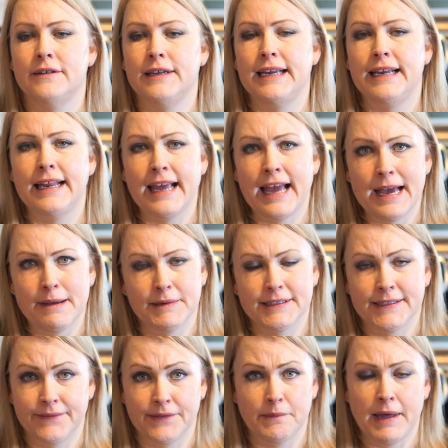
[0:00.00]
eating
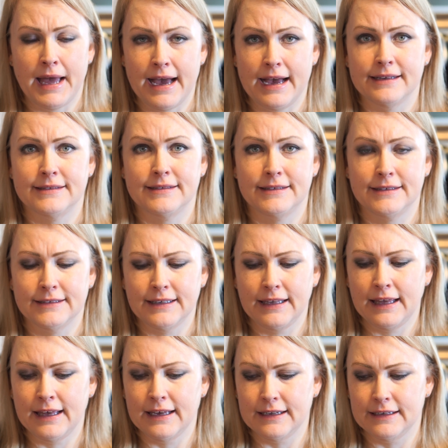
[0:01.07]
habits of the past
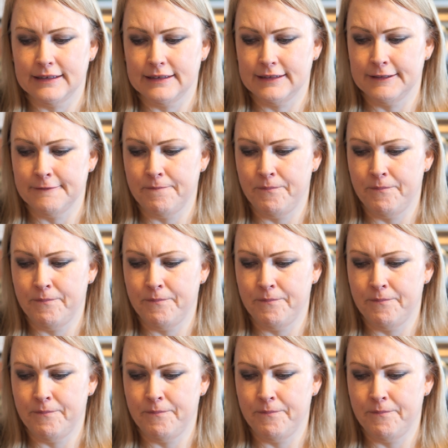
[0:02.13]
and